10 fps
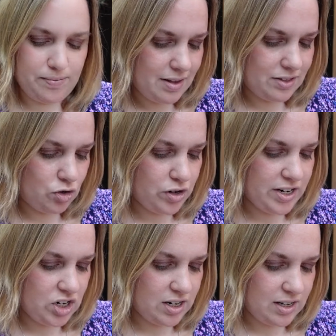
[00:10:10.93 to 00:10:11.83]
That's
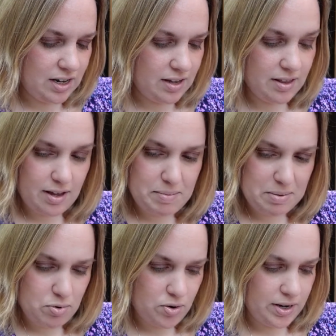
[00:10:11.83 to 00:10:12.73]
traditionally the
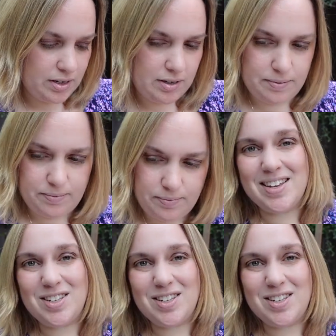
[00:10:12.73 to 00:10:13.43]
midpoint. The